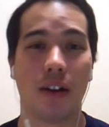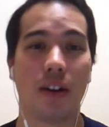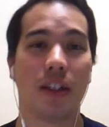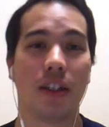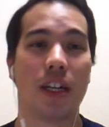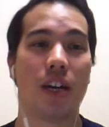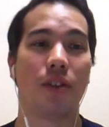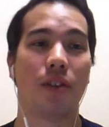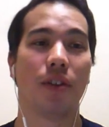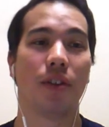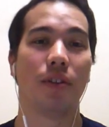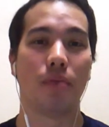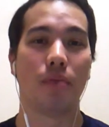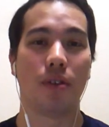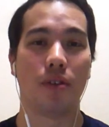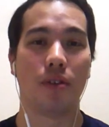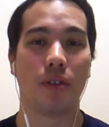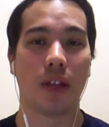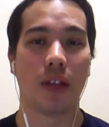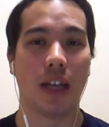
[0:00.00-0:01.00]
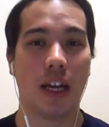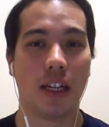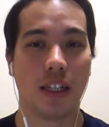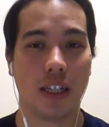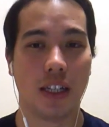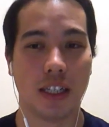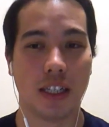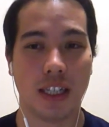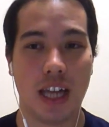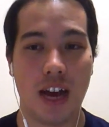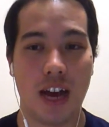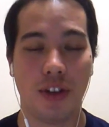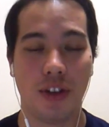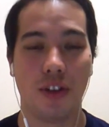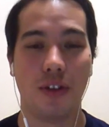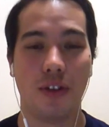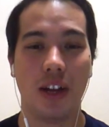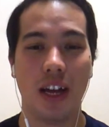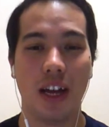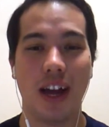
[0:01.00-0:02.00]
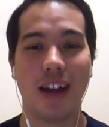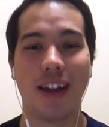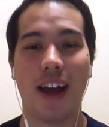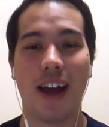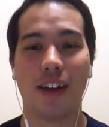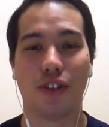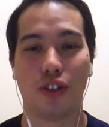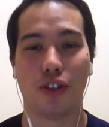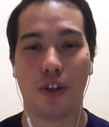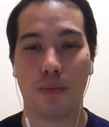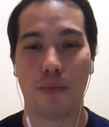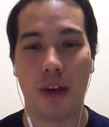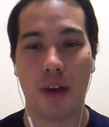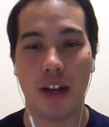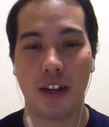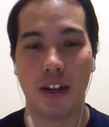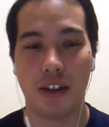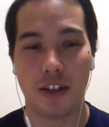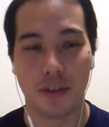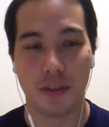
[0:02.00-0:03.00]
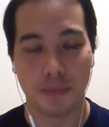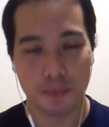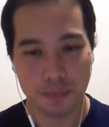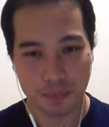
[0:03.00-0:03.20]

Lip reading: now in Rogue that doesn't have natural Predator,